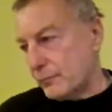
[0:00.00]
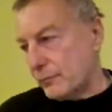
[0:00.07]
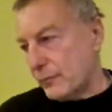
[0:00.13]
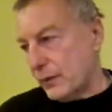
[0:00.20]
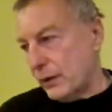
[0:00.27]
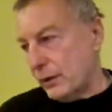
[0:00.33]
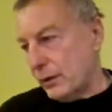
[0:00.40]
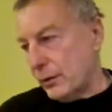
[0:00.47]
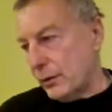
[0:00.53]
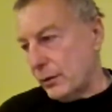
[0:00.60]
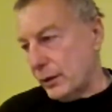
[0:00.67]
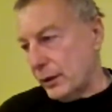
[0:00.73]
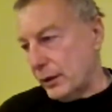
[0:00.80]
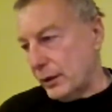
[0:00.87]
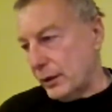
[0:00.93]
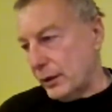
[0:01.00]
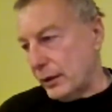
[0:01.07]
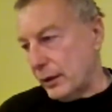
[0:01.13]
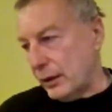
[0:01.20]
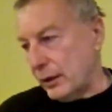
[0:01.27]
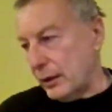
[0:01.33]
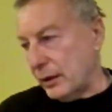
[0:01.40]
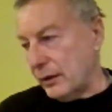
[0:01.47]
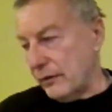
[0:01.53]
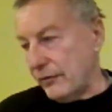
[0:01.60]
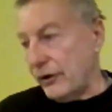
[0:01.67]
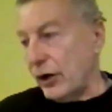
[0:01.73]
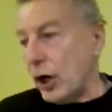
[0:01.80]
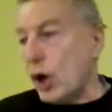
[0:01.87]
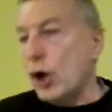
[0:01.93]
in a
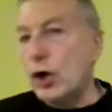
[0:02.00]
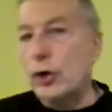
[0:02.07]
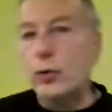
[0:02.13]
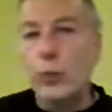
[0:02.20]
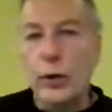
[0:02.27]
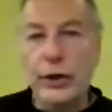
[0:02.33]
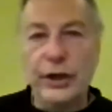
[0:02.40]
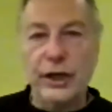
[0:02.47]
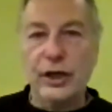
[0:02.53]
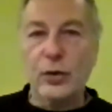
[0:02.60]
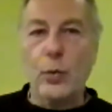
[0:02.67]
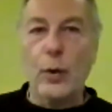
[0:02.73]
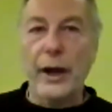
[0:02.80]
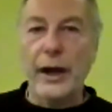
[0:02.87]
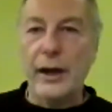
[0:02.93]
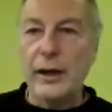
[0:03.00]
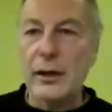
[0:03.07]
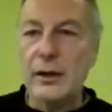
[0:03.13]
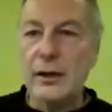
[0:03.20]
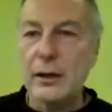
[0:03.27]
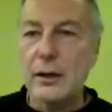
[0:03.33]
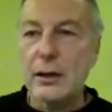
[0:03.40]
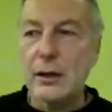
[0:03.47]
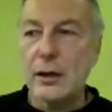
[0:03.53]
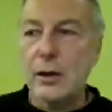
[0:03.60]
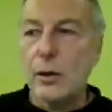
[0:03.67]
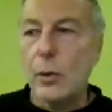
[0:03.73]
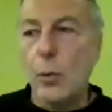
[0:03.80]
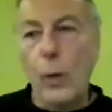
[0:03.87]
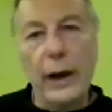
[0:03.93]
very hardworking way,
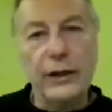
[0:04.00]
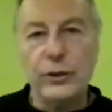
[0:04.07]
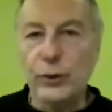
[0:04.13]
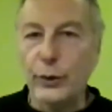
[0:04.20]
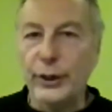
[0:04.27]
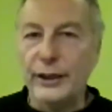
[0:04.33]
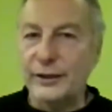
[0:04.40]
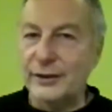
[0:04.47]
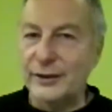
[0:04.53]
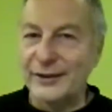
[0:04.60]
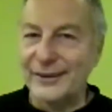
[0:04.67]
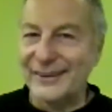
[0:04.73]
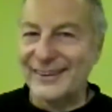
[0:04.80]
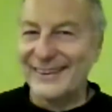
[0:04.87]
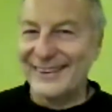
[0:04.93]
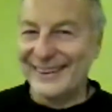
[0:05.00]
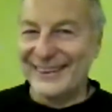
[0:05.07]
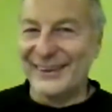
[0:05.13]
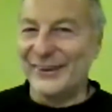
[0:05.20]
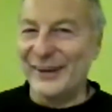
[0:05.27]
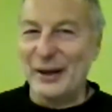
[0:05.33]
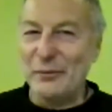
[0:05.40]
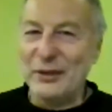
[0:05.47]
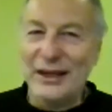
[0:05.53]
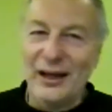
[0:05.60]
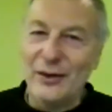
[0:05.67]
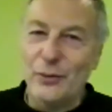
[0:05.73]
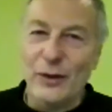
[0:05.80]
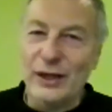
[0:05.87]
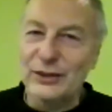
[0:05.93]
why do it? I mean,
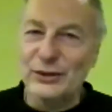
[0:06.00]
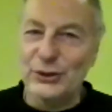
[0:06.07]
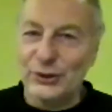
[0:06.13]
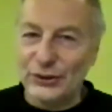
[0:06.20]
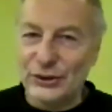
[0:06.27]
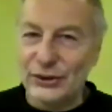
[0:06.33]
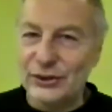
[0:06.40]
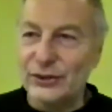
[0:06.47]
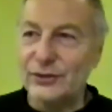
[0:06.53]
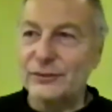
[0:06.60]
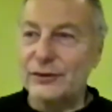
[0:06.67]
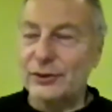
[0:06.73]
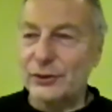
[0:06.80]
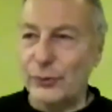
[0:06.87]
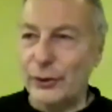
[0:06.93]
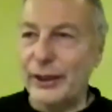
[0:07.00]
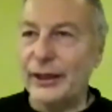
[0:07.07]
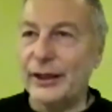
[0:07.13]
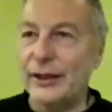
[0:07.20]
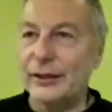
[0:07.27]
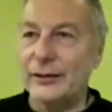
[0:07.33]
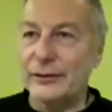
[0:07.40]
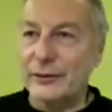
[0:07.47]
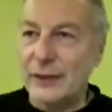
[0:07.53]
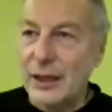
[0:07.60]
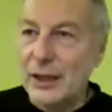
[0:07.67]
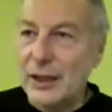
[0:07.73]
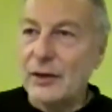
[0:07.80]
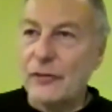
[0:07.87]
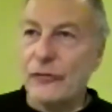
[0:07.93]
otherwise you're just doing it
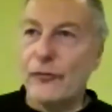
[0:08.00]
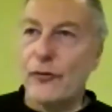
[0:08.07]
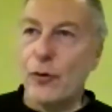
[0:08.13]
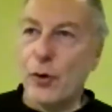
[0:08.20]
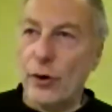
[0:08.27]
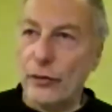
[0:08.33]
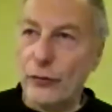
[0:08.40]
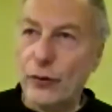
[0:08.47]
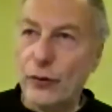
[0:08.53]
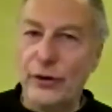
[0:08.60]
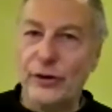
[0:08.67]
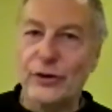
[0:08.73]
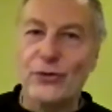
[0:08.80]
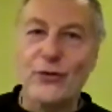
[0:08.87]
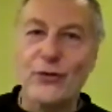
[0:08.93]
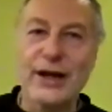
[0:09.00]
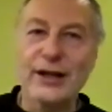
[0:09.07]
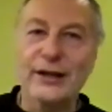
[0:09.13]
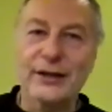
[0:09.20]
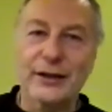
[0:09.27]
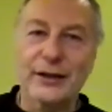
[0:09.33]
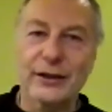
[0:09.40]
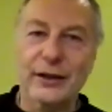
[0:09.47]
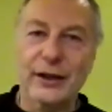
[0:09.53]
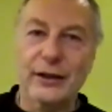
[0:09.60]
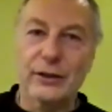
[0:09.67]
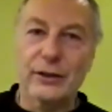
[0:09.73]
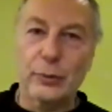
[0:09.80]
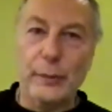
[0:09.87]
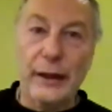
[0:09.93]
for the credit
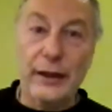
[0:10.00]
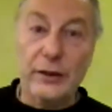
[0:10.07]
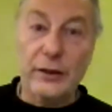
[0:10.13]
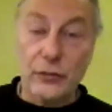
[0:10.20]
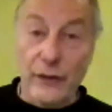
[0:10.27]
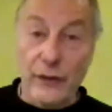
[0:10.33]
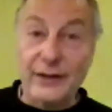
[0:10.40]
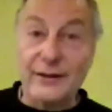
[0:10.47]
and to pay the rent.